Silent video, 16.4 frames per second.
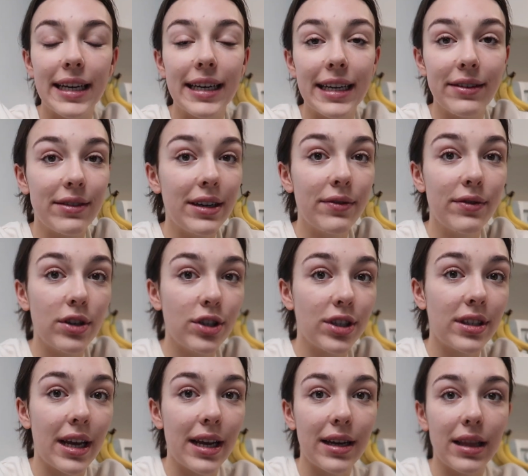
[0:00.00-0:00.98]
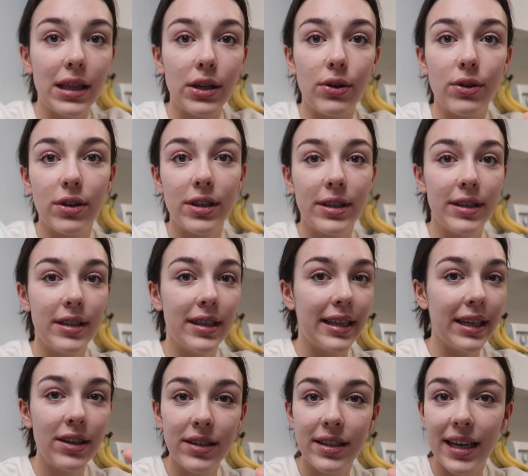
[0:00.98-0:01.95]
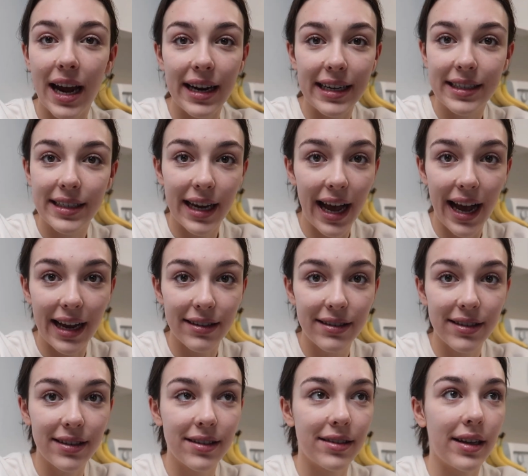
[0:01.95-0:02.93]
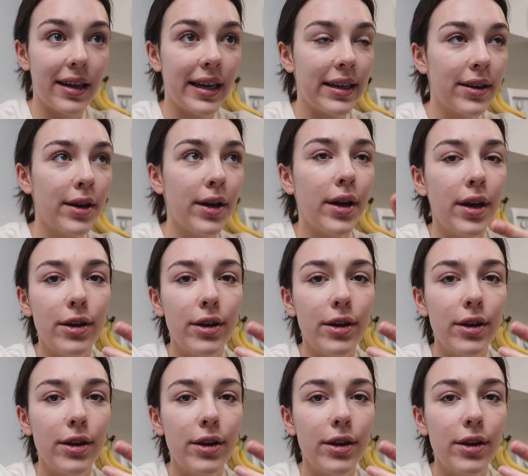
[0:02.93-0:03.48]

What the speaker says: And even if they're just like little tiny tasks, like